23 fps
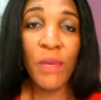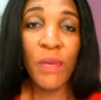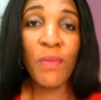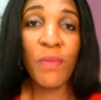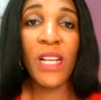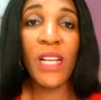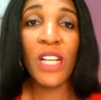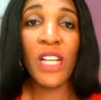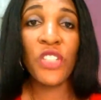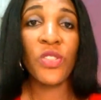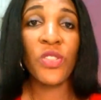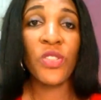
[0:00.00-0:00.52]

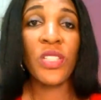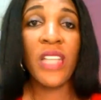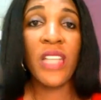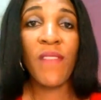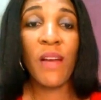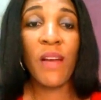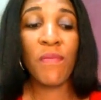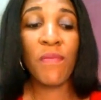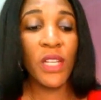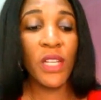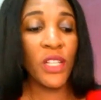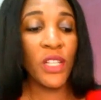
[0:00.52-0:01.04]
People that should
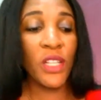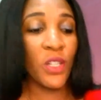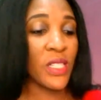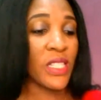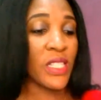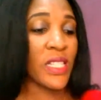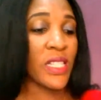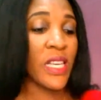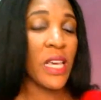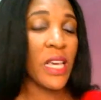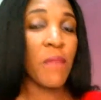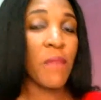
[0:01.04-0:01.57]
never be in
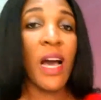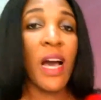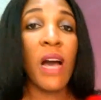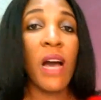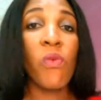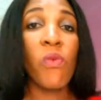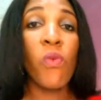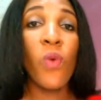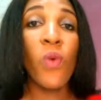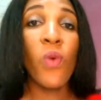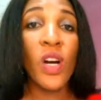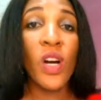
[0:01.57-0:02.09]
your team
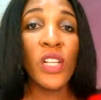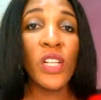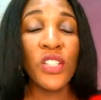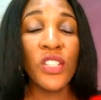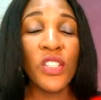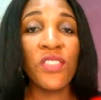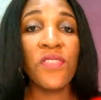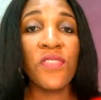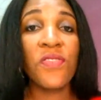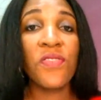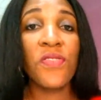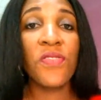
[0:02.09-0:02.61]
are one,
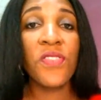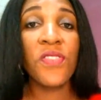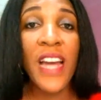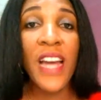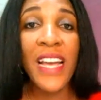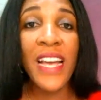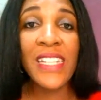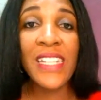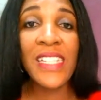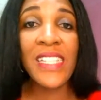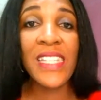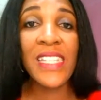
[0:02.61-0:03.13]
your
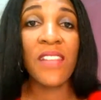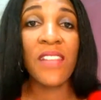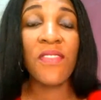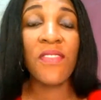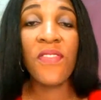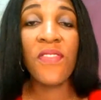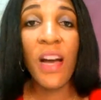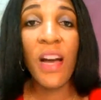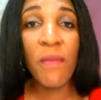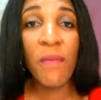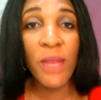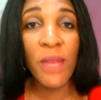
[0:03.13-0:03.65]
friends
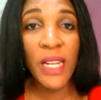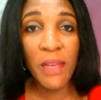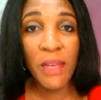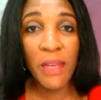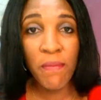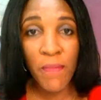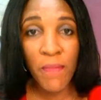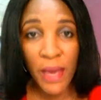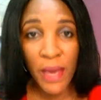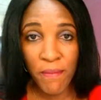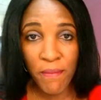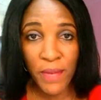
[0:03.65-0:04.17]
and
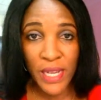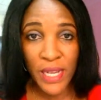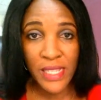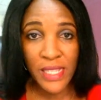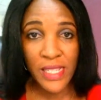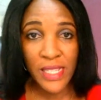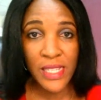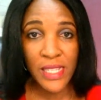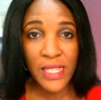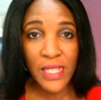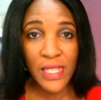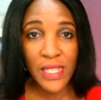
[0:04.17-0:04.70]
family
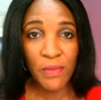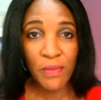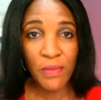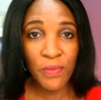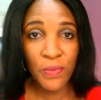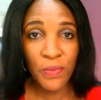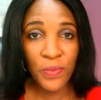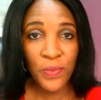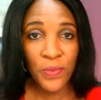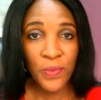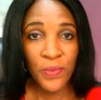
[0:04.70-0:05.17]
members.